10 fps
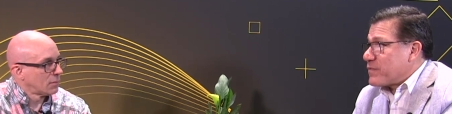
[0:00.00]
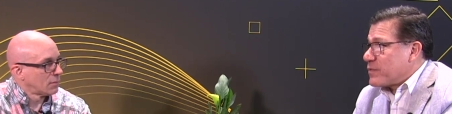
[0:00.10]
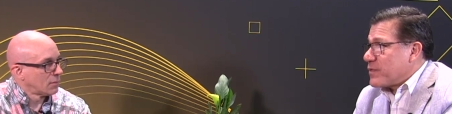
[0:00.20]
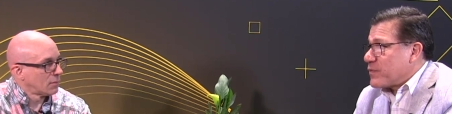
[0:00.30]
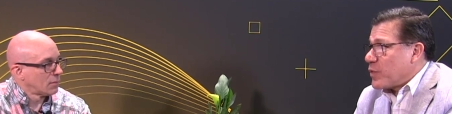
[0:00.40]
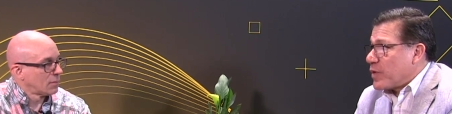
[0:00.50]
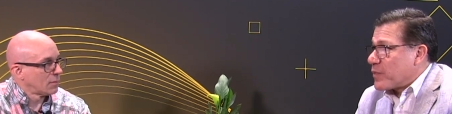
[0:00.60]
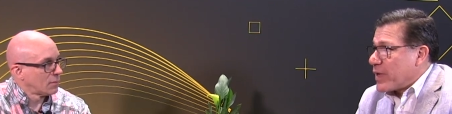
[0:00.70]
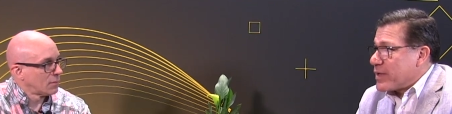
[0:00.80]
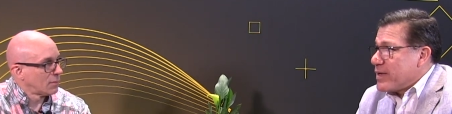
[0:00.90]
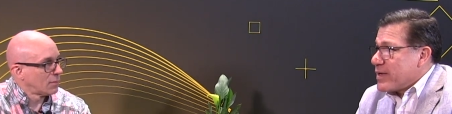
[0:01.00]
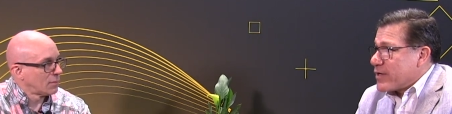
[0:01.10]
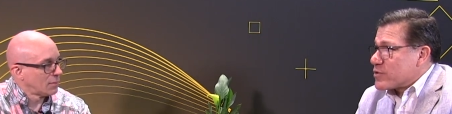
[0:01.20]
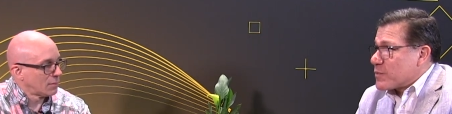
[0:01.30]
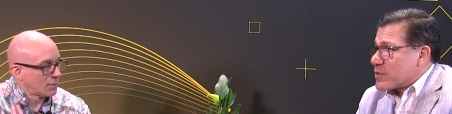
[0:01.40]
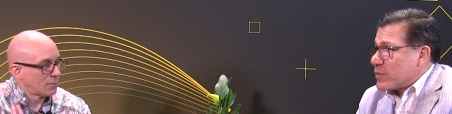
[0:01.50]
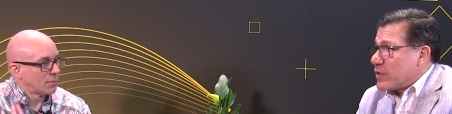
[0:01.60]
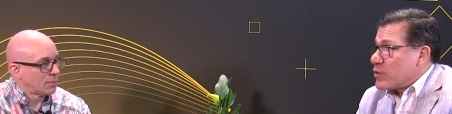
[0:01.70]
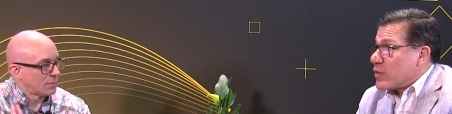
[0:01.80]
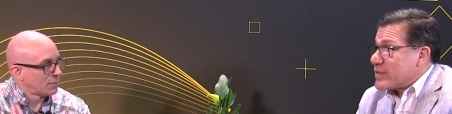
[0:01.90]
Speaker 1: you will, right? Customers can
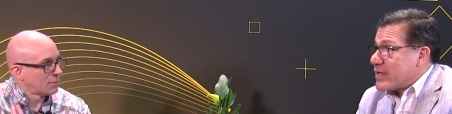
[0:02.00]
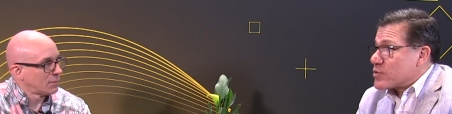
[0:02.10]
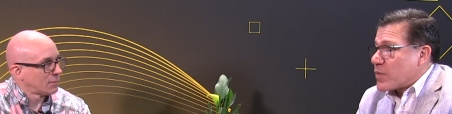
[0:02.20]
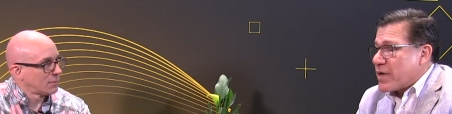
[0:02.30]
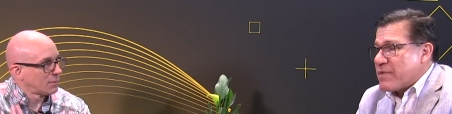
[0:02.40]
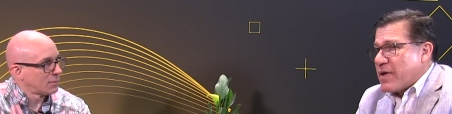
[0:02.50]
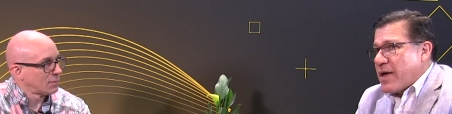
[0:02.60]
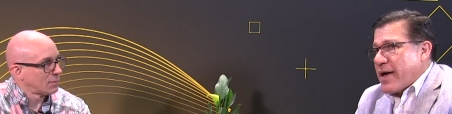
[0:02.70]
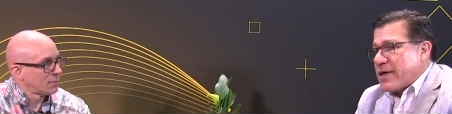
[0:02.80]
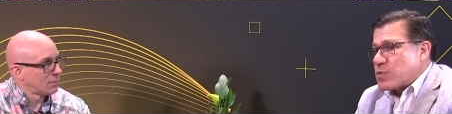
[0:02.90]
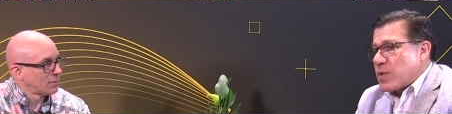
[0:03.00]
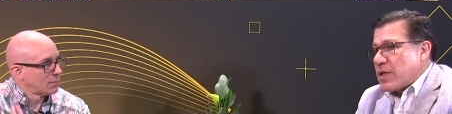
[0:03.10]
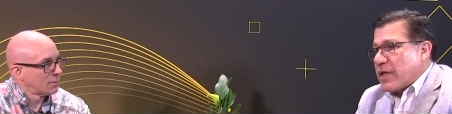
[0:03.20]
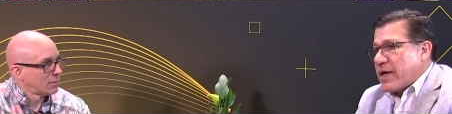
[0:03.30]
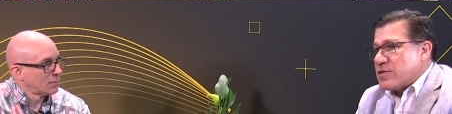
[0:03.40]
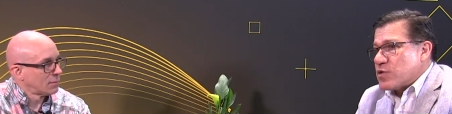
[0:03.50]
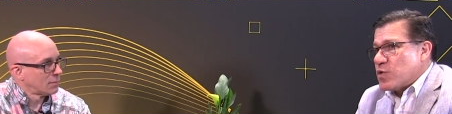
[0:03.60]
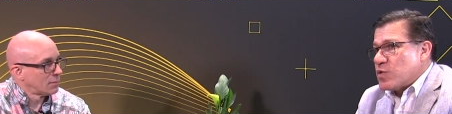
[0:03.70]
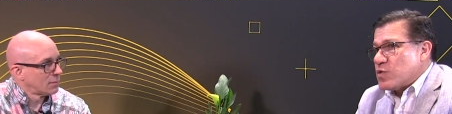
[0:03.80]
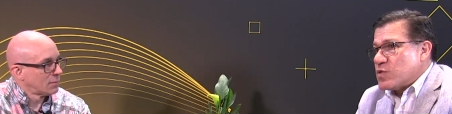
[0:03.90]
really do a test drive, as well as
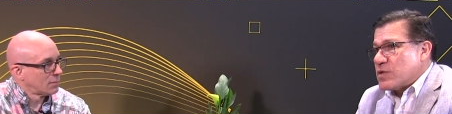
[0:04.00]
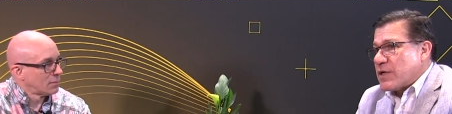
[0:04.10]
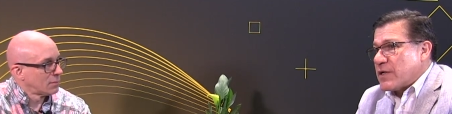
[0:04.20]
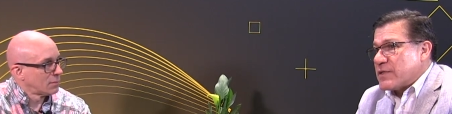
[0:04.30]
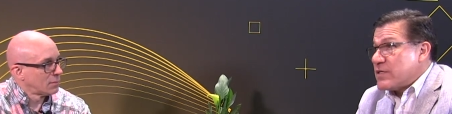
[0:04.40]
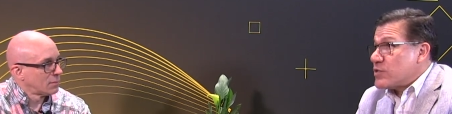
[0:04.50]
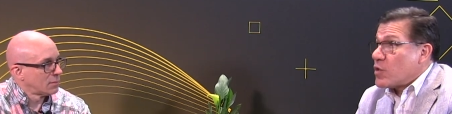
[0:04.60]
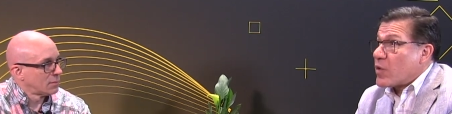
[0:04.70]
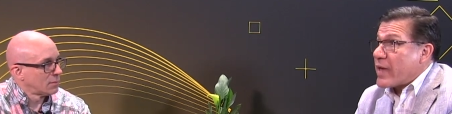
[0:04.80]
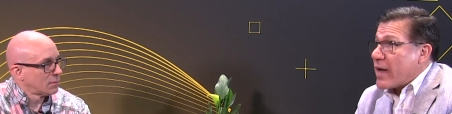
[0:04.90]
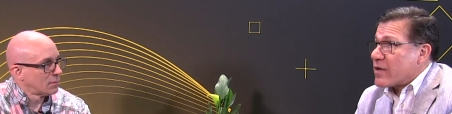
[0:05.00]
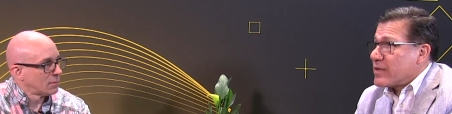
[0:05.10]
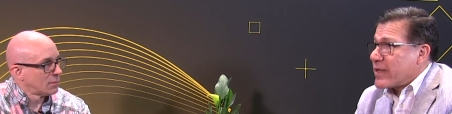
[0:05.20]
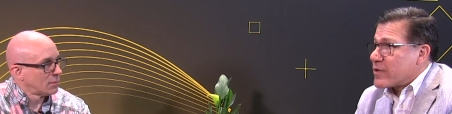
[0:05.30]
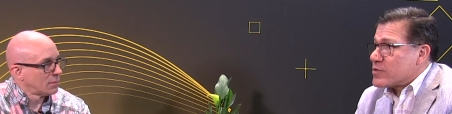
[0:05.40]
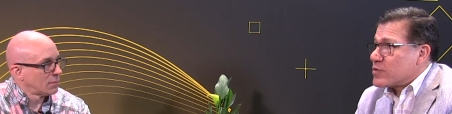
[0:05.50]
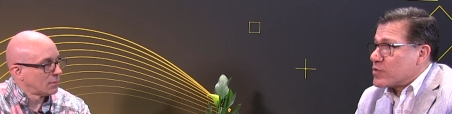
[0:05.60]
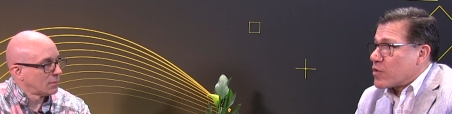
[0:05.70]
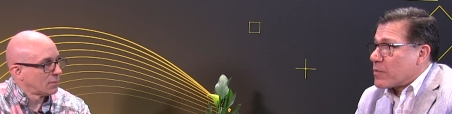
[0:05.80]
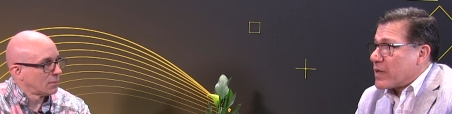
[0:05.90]
use TCO calculators to
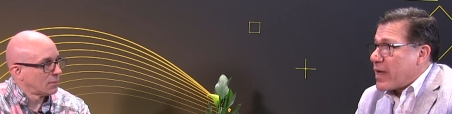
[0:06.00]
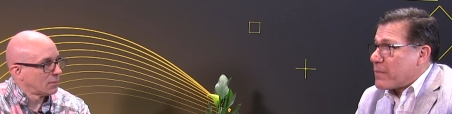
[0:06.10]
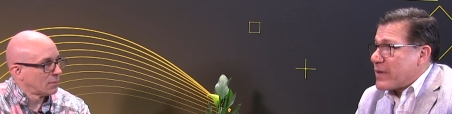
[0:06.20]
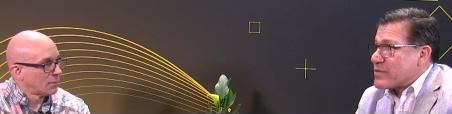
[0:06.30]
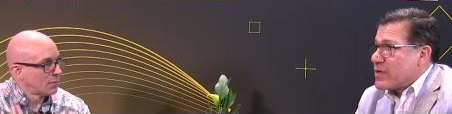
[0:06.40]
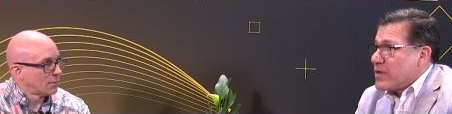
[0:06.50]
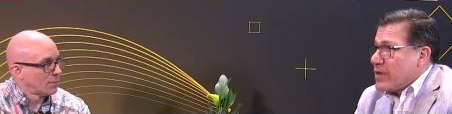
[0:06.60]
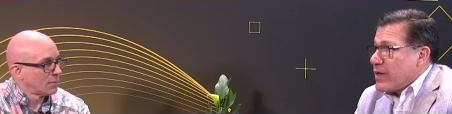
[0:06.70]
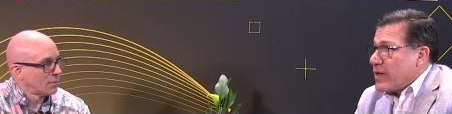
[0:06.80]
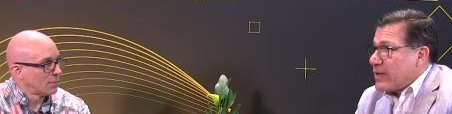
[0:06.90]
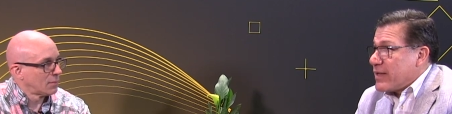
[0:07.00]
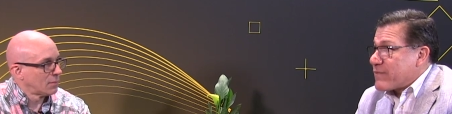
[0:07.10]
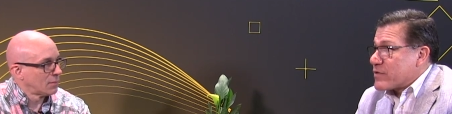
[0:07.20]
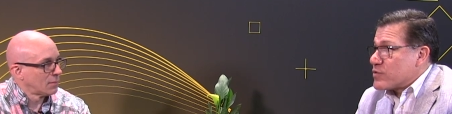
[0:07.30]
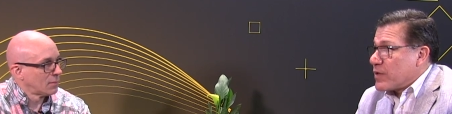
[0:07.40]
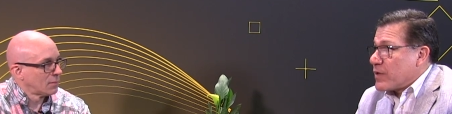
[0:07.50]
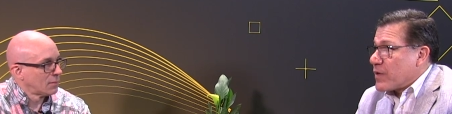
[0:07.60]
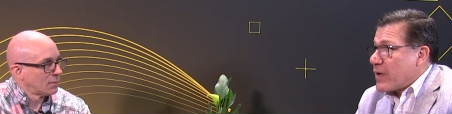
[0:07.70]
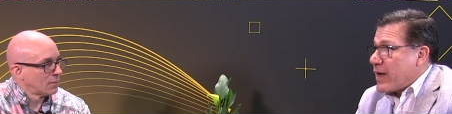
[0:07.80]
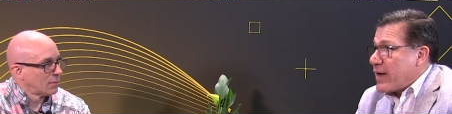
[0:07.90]
determine how to best leverage
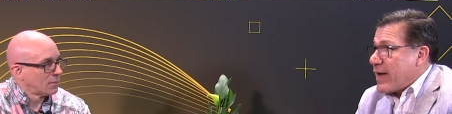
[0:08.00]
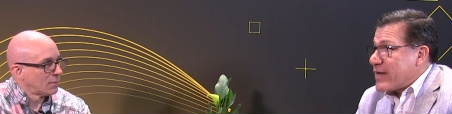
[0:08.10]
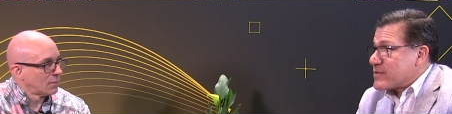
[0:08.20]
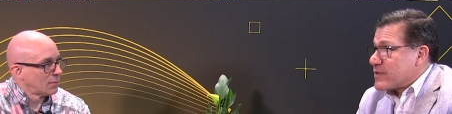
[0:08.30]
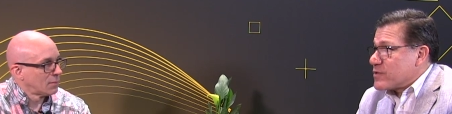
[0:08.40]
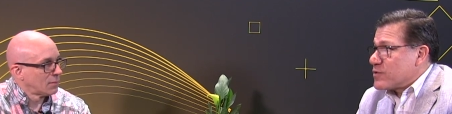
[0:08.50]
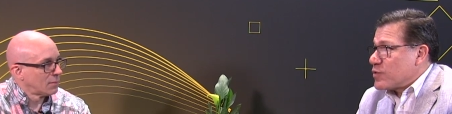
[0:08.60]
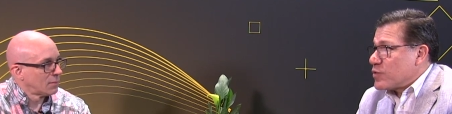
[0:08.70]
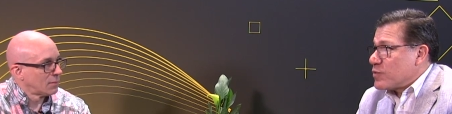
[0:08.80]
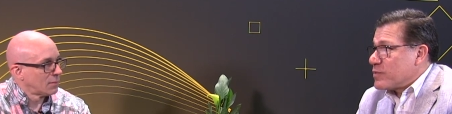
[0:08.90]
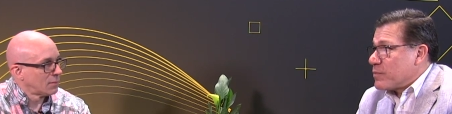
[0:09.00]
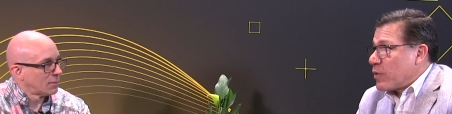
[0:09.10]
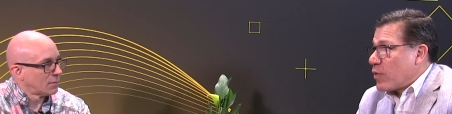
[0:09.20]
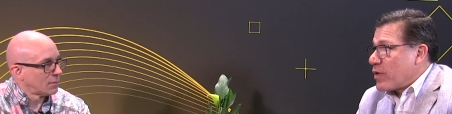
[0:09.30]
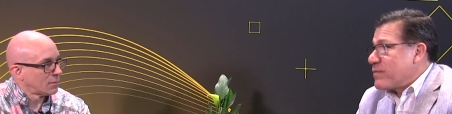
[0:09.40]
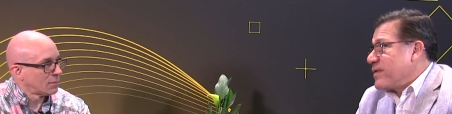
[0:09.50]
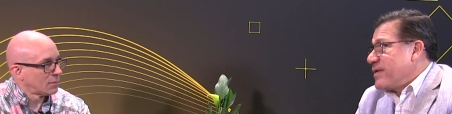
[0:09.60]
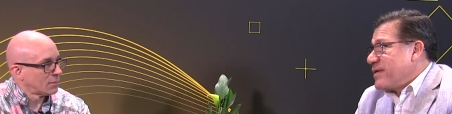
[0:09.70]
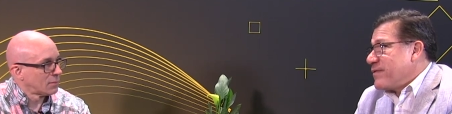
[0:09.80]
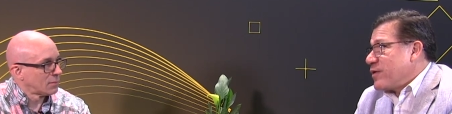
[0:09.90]
their assets to deploy
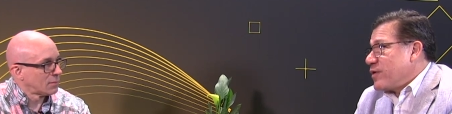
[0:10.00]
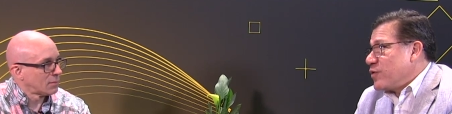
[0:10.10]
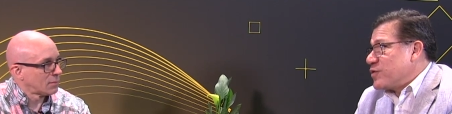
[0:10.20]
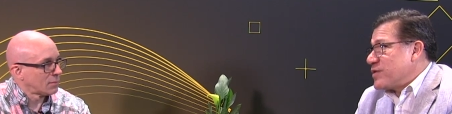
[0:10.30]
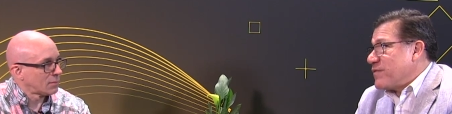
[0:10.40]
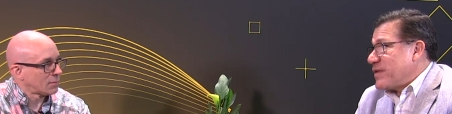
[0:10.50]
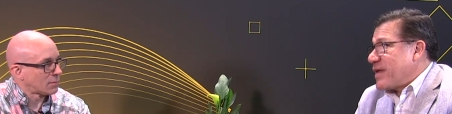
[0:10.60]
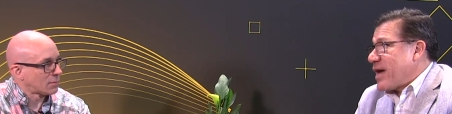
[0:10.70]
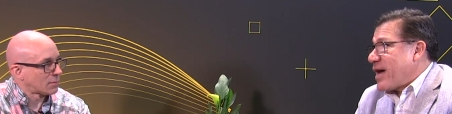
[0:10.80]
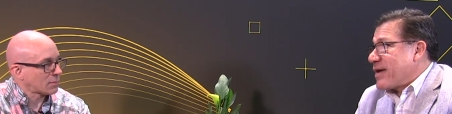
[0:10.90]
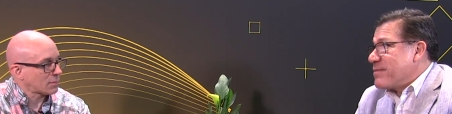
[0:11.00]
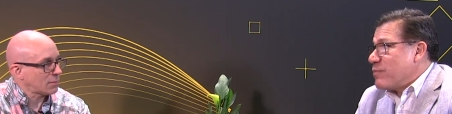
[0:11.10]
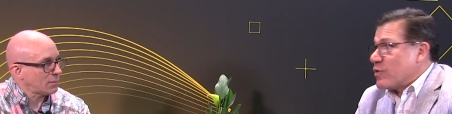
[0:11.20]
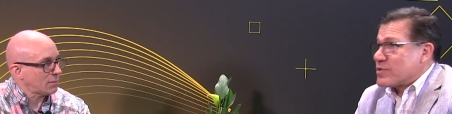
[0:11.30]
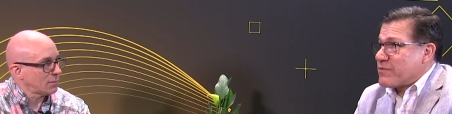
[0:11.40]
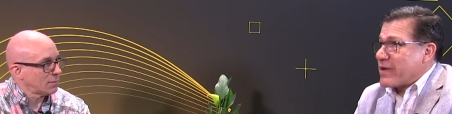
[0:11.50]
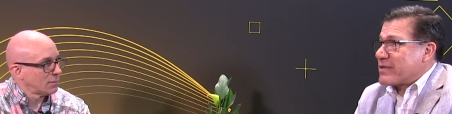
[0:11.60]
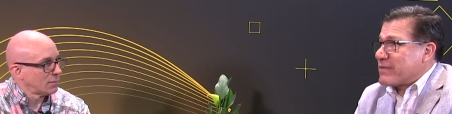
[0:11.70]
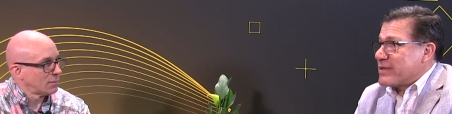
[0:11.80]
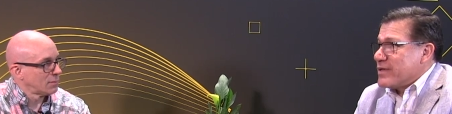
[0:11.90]
EUC, VDI most
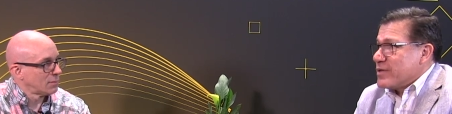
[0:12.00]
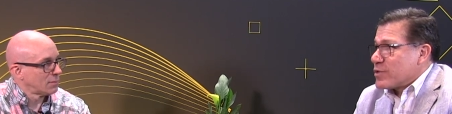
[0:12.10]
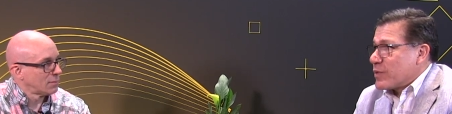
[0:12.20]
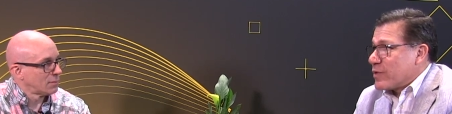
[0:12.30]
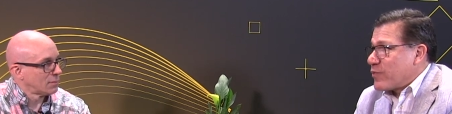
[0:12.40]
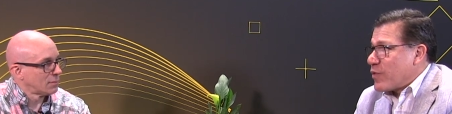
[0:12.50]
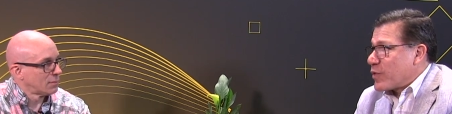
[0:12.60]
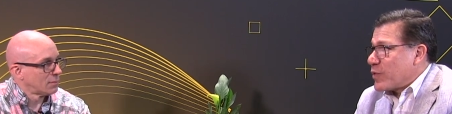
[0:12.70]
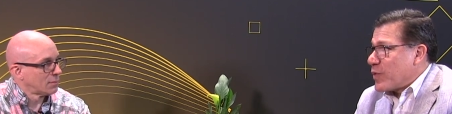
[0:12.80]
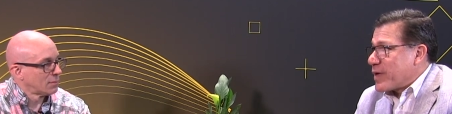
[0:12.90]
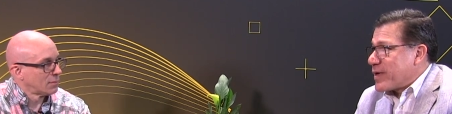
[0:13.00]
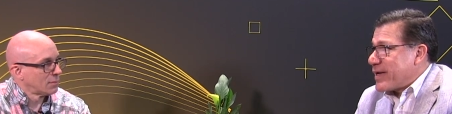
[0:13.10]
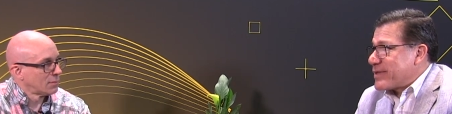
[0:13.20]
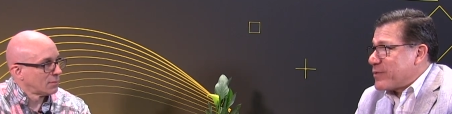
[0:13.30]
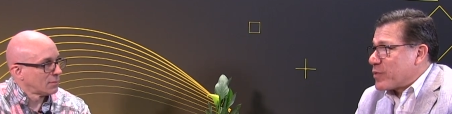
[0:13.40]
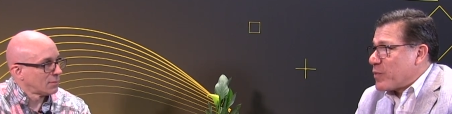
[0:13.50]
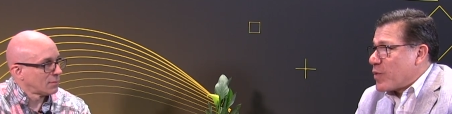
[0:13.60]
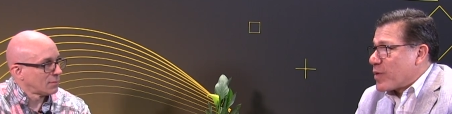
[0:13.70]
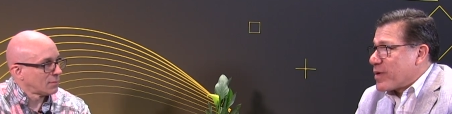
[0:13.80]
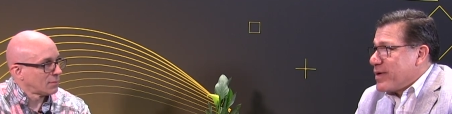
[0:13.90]
effectively. So we look forward to connecting with more